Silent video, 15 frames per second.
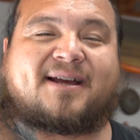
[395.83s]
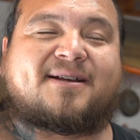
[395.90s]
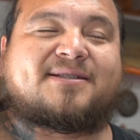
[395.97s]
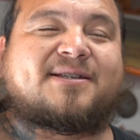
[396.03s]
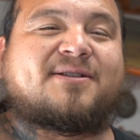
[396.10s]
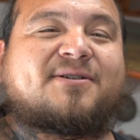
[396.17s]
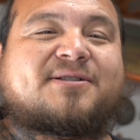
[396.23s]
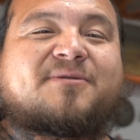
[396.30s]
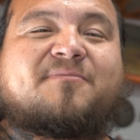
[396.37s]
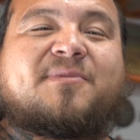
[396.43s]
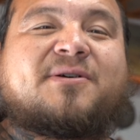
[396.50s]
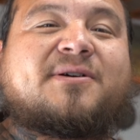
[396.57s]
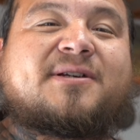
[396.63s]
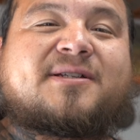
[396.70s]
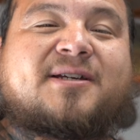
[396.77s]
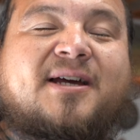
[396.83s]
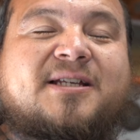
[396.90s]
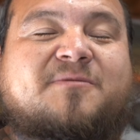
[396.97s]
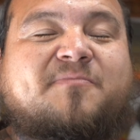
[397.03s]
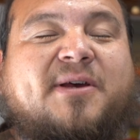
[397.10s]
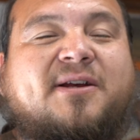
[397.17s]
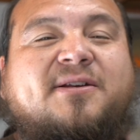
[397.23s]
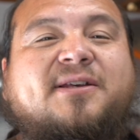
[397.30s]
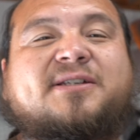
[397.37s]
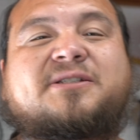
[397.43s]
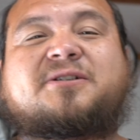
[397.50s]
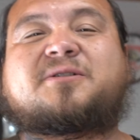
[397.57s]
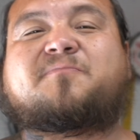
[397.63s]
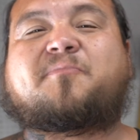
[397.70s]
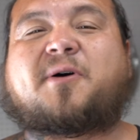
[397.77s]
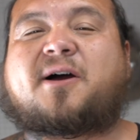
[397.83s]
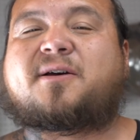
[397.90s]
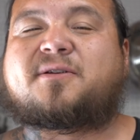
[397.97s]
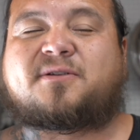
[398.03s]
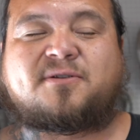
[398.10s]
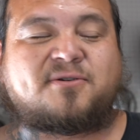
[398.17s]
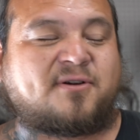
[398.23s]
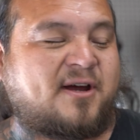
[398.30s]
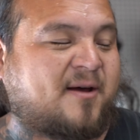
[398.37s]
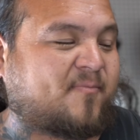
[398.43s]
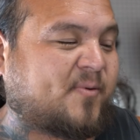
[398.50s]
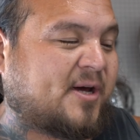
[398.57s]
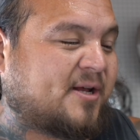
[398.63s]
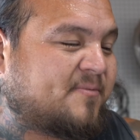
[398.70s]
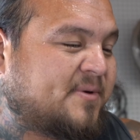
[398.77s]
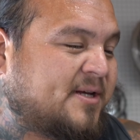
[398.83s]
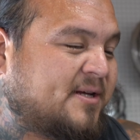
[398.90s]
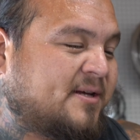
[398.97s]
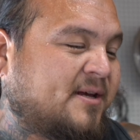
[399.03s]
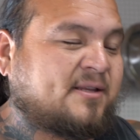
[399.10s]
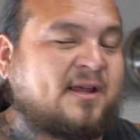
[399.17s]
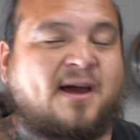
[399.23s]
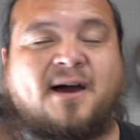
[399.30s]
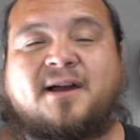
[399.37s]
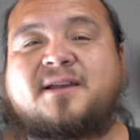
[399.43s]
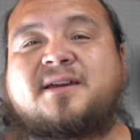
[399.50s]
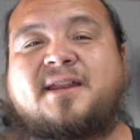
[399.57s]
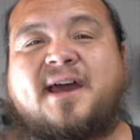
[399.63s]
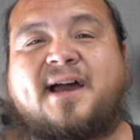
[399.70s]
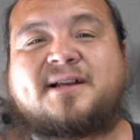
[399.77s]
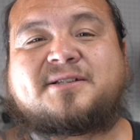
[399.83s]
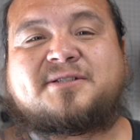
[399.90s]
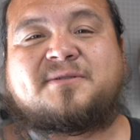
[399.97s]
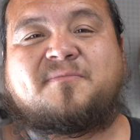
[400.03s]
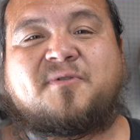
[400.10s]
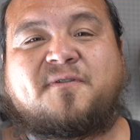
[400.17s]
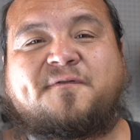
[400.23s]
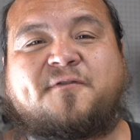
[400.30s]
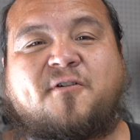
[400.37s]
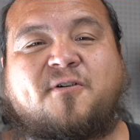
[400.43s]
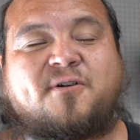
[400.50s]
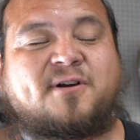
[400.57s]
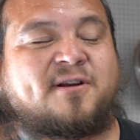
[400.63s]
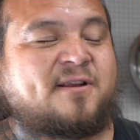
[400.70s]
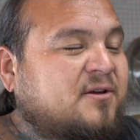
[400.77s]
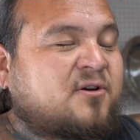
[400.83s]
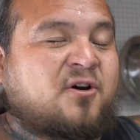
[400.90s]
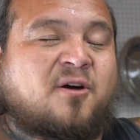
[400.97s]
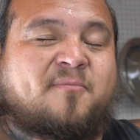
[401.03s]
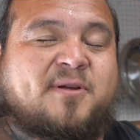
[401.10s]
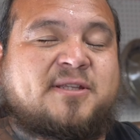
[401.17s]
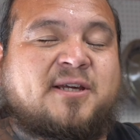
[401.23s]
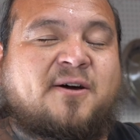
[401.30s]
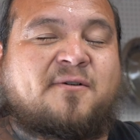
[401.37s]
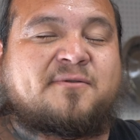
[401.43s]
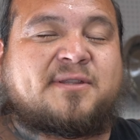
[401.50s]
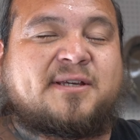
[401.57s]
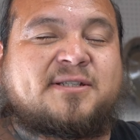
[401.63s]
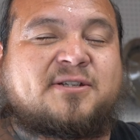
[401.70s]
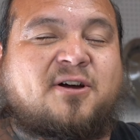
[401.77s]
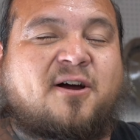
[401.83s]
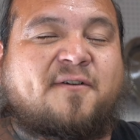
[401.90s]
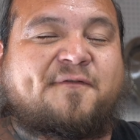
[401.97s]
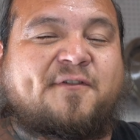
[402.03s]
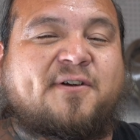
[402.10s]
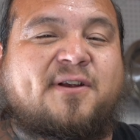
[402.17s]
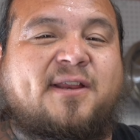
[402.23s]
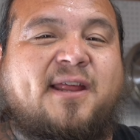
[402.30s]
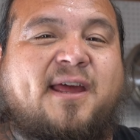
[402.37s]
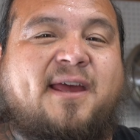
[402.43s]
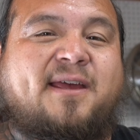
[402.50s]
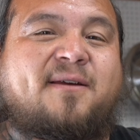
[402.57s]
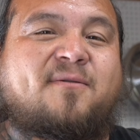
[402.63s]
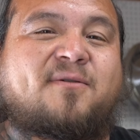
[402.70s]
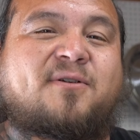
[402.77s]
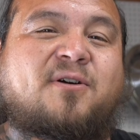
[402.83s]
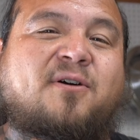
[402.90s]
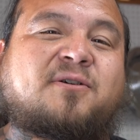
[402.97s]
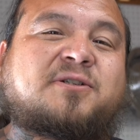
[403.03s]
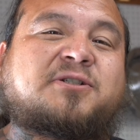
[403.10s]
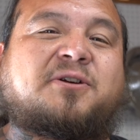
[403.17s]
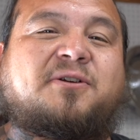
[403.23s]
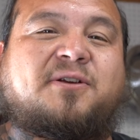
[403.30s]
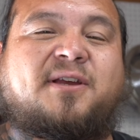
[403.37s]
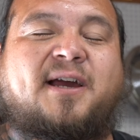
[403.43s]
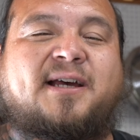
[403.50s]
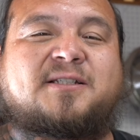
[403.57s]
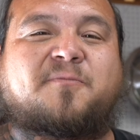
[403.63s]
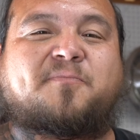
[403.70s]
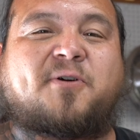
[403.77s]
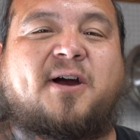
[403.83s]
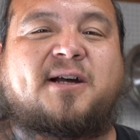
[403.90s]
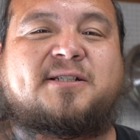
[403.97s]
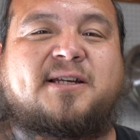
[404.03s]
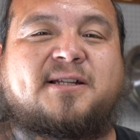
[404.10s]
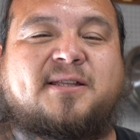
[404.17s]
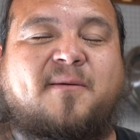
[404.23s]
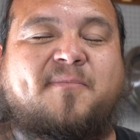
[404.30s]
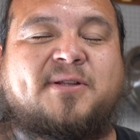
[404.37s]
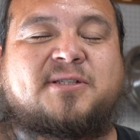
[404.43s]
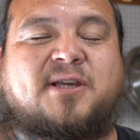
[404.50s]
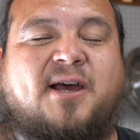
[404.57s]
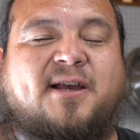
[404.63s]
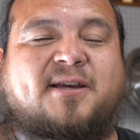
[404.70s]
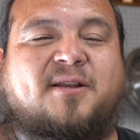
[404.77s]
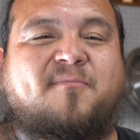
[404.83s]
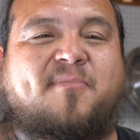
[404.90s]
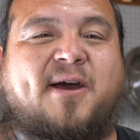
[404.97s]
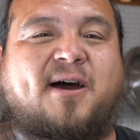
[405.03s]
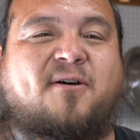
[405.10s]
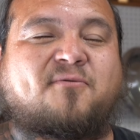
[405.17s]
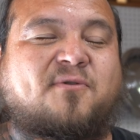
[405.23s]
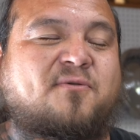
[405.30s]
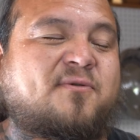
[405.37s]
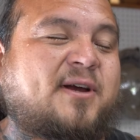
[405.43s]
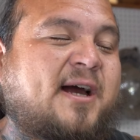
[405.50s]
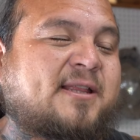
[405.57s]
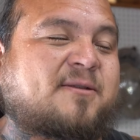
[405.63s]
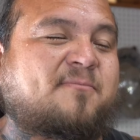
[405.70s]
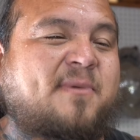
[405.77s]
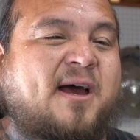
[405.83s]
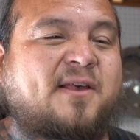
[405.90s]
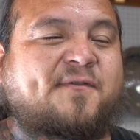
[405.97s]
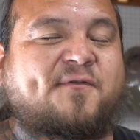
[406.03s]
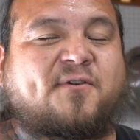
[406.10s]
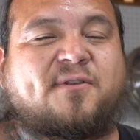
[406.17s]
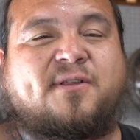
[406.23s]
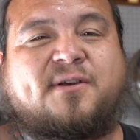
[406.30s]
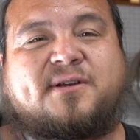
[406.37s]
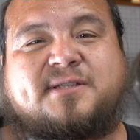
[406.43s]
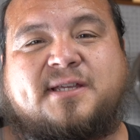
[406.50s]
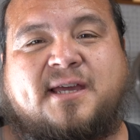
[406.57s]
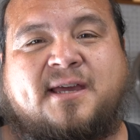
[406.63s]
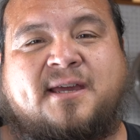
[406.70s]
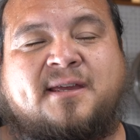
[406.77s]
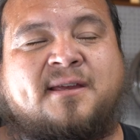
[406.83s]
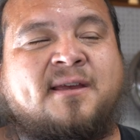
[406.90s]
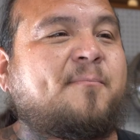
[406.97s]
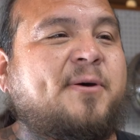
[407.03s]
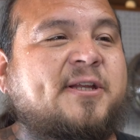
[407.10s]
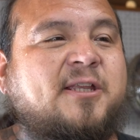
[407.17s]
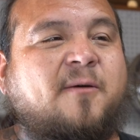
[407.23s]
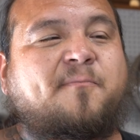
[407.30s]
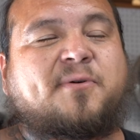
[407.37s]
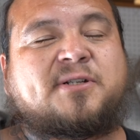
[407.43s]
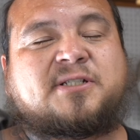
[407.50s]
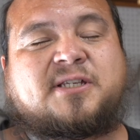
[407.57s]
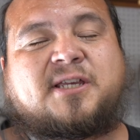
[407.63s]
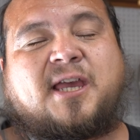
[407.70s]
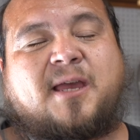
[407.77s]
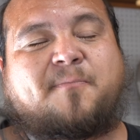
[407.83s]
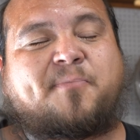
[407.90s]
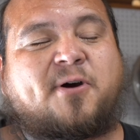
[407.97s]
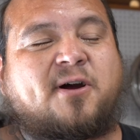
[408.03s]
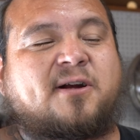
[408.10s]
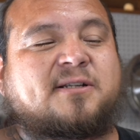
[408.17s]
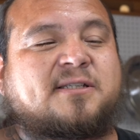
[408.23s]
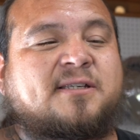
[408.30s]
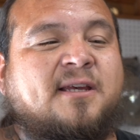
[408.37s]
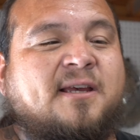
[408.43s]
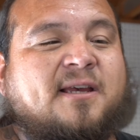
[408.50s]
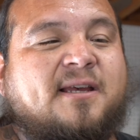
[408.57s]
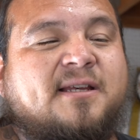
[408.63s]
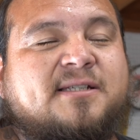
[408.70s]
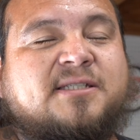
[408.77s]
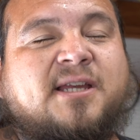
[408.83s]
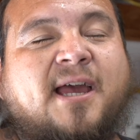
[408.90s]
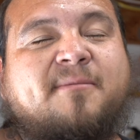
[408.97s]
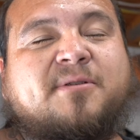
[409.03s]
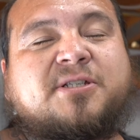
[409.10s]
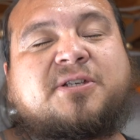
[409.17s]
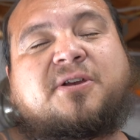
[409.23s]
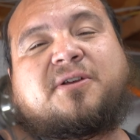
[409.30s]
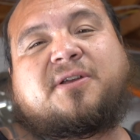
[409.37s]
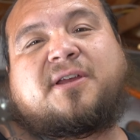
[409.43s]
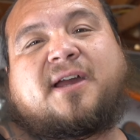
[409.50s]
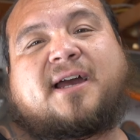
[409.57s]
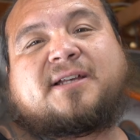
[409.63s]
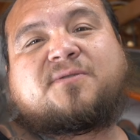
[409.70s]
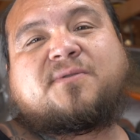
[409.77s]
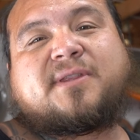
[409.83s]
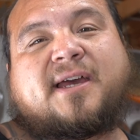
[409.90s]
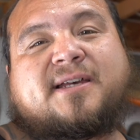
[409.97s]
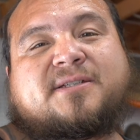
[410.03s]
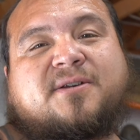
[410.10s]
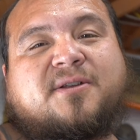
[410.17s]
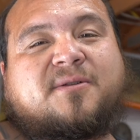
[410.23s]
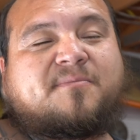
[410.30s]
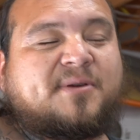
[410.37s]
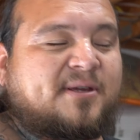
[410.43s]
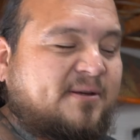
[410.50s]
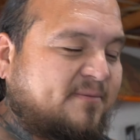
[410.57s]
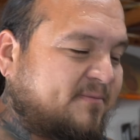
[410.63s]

because it looks a million times better. That shit was bothering the crap out of me. Now I could actually move forward. Gonna be done with this car for today. Gonna show you guys a project I've been talking about where we got the mounts for the other day. Picked up a bunch of K parts it's time to show you guys what that's gonna be.